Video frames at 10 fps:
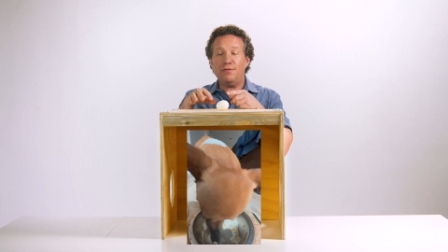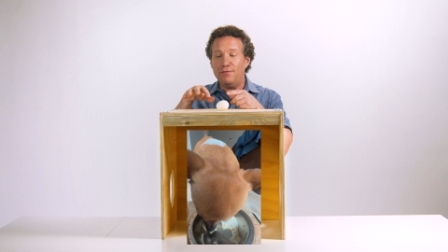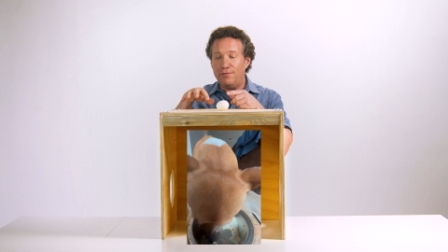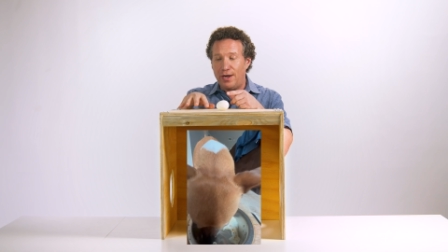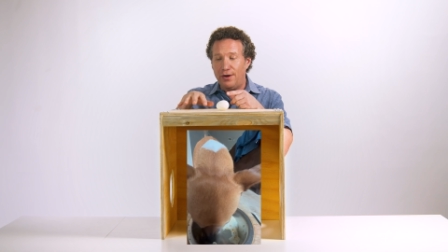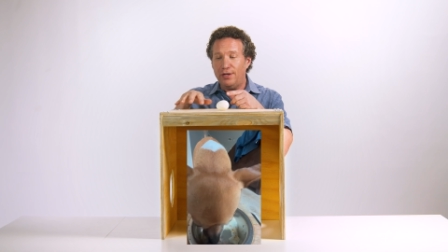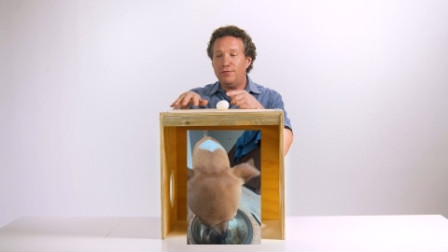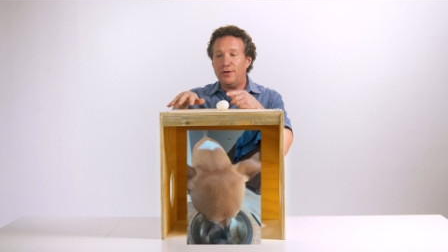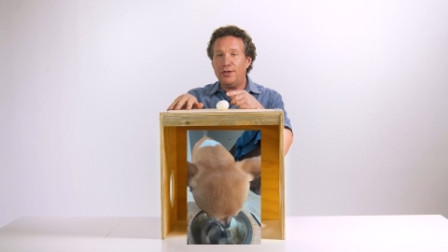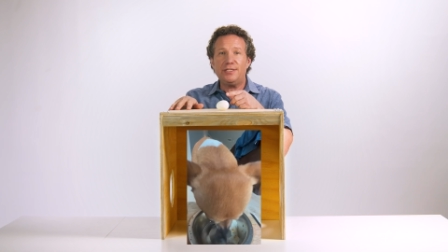very,
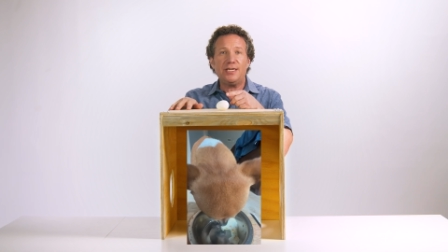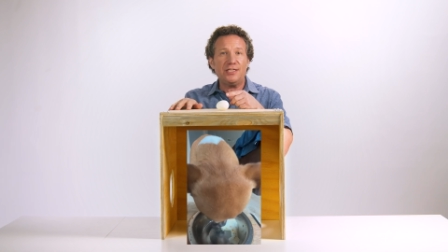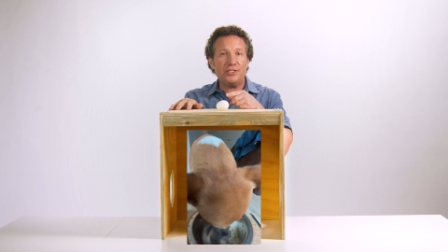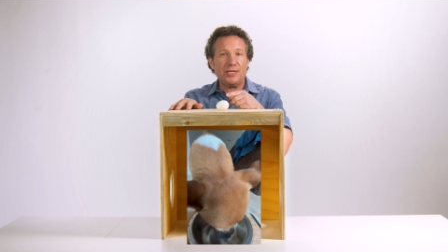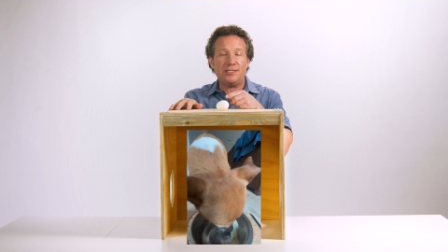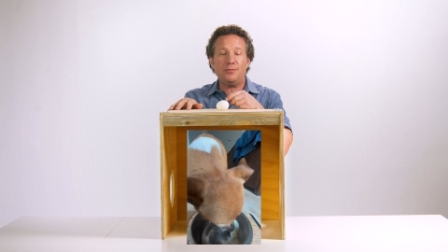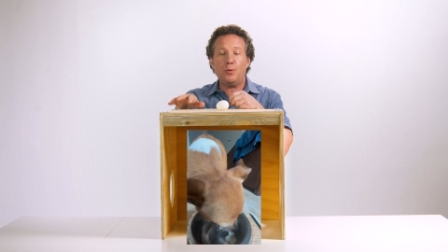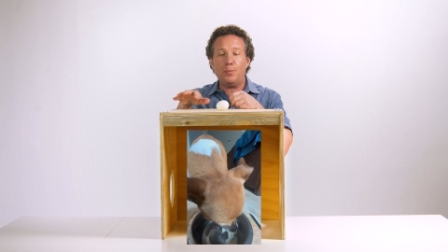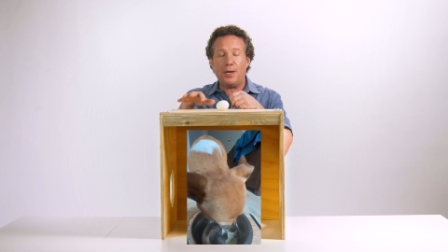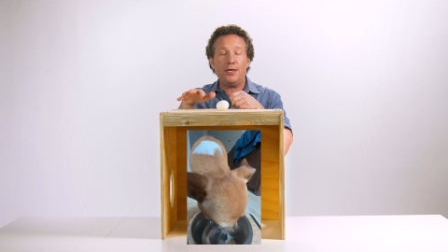very
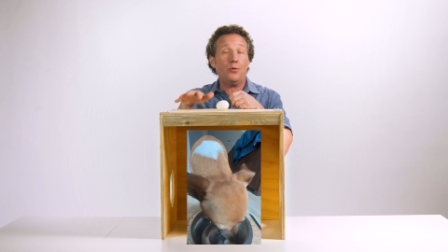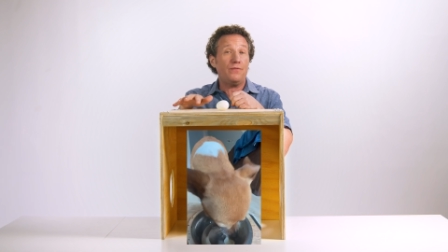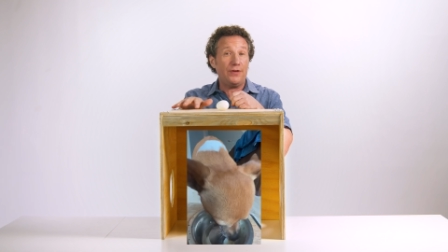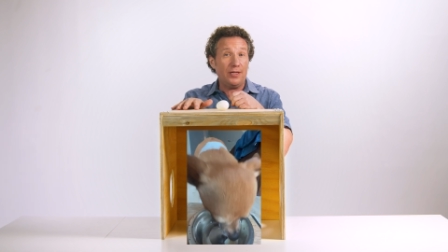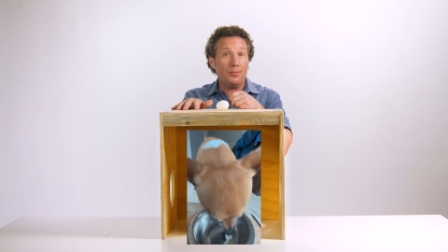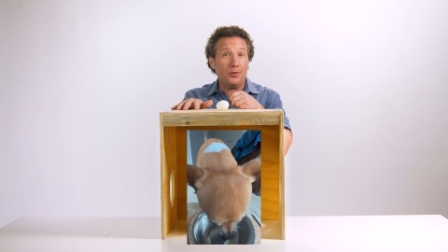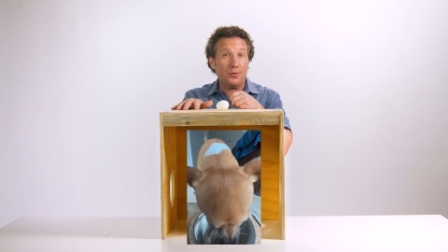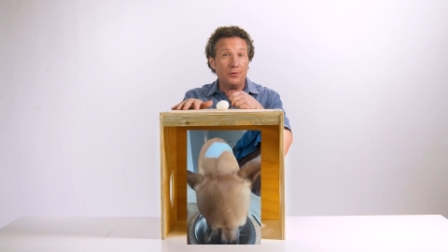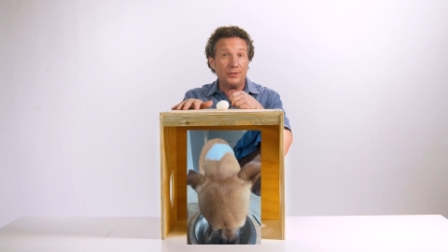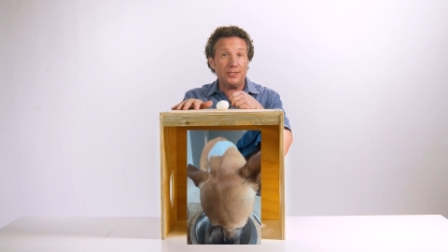digestible, bioavailable
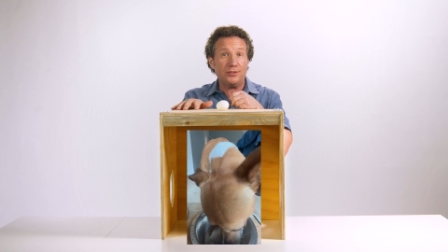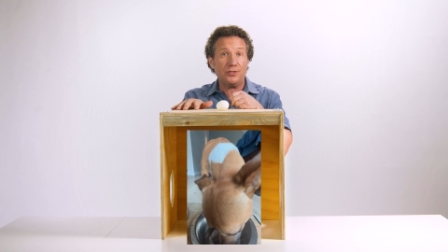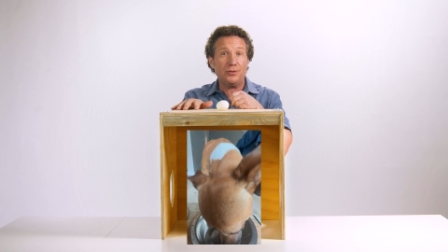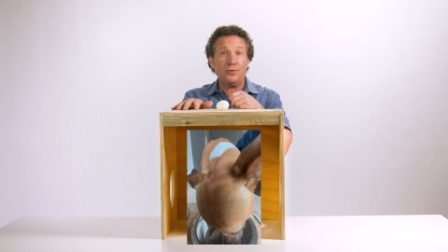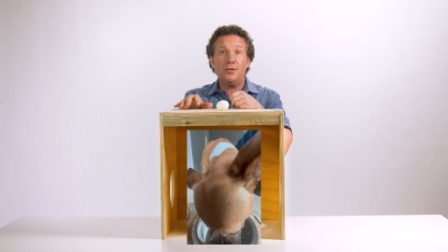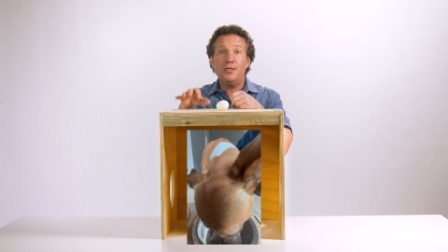protein too.